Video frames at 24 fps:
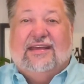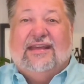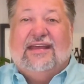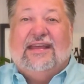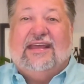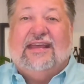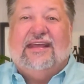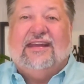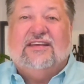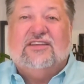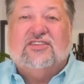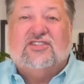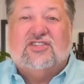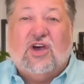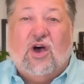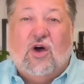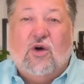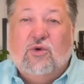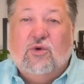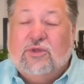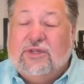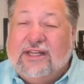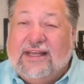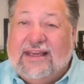it is
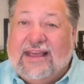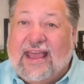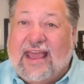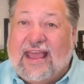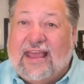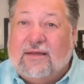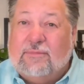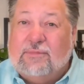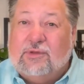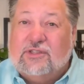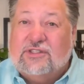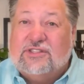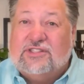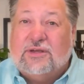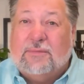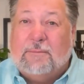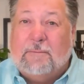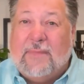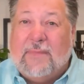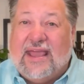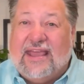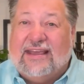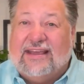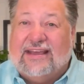only able to
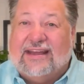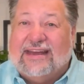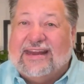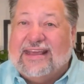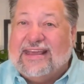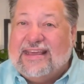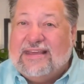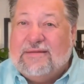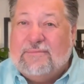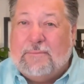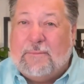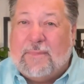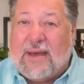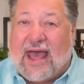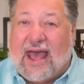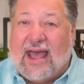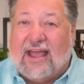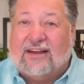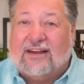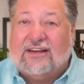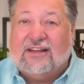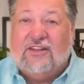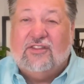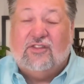make an
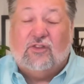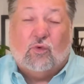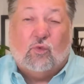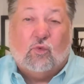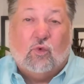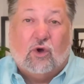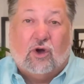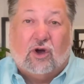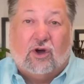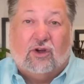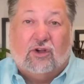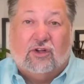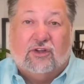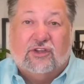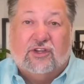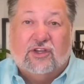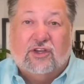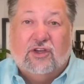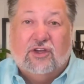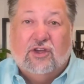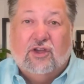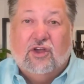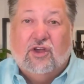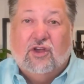impact in the world
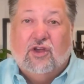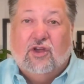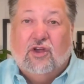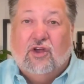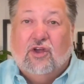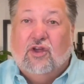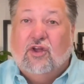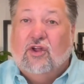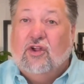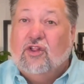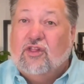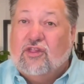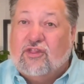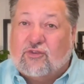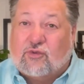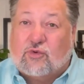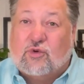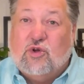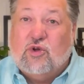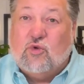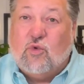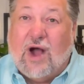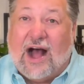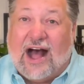
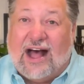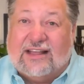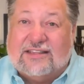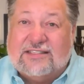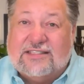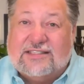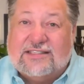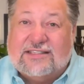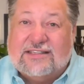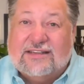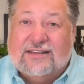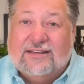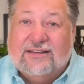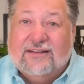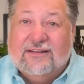through us.